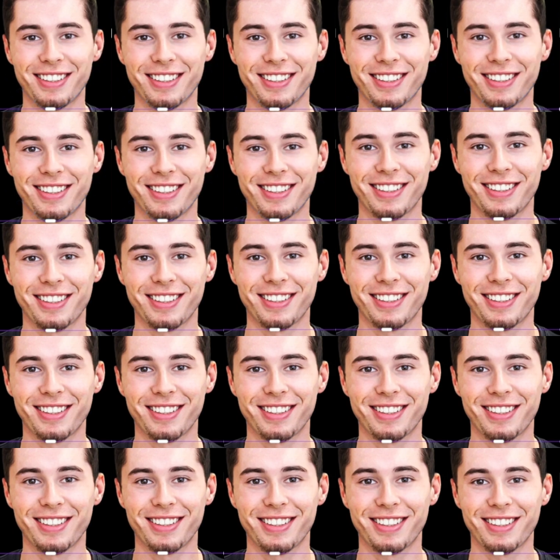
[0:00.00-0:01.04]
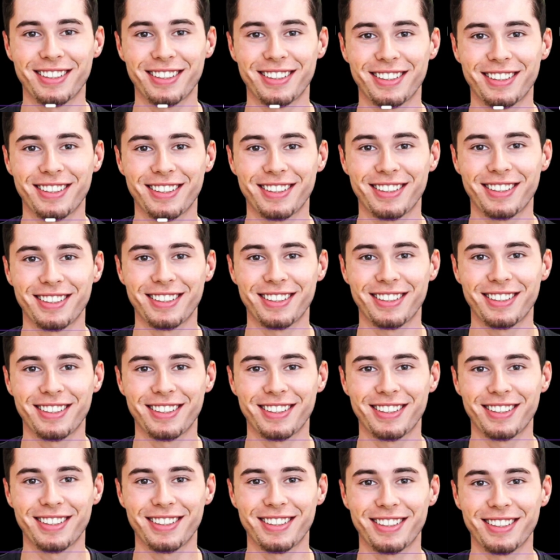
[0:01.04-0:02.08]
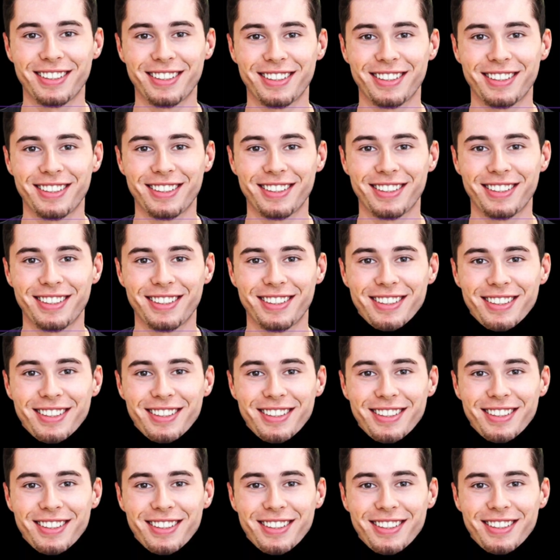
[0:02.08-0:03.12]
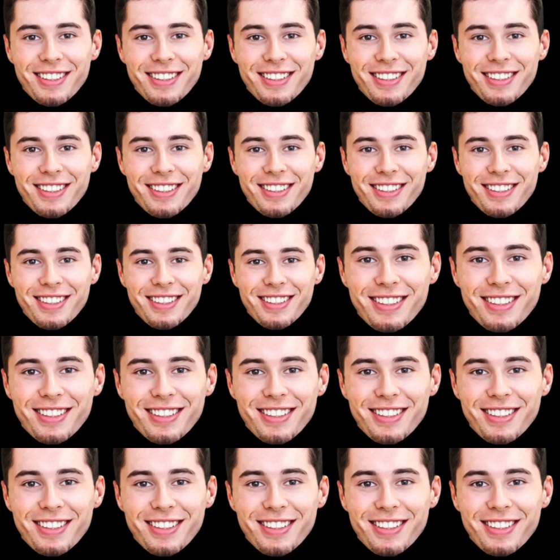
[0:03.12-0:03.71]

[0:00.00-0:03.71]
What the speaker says: The person shown says nothing.